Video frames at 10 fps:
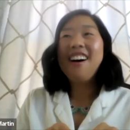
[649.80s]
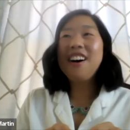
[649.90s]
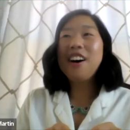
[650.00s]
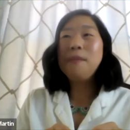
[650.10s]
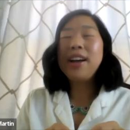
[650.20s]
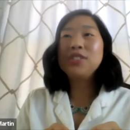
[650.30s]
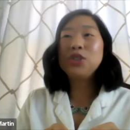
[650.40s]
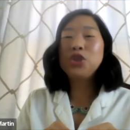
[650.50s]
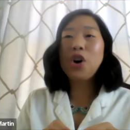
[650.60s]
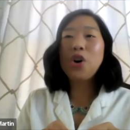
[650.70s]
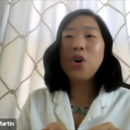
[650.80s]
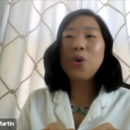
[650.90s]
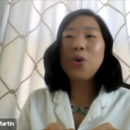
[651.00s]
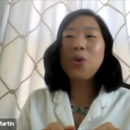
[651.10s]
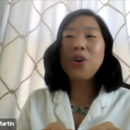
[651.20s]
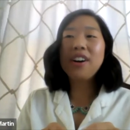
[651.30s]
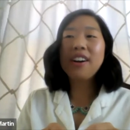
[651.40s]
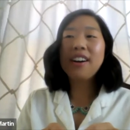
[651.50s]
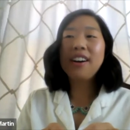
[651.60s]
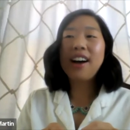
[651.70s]
Um, and so
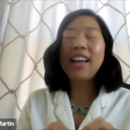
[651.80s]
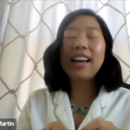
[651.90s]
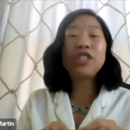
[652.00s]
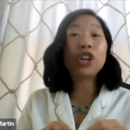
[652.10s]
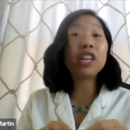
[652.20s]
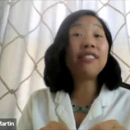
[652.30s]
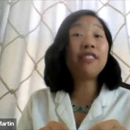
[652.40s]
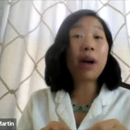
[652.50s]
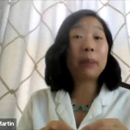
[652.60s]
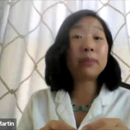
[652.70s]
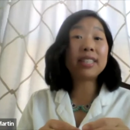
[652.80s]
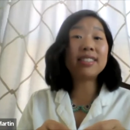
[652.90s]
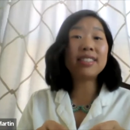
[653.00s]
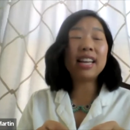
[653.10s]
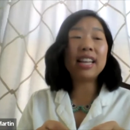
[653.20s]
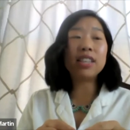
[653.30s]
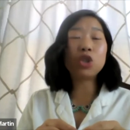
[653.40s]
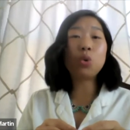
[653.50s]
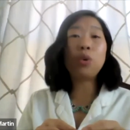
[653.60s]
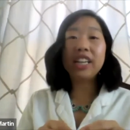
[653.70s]
I, I took a leave of absence in
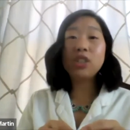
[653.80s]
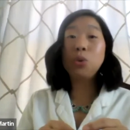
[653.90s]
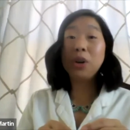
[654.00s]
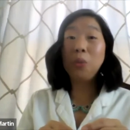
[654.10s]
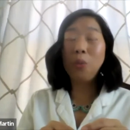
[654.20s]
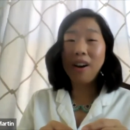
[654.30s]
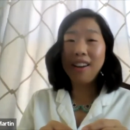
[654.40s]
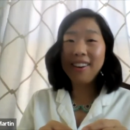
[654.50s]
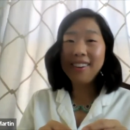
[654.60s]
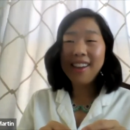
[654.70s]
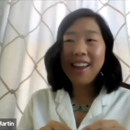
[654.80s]
2021.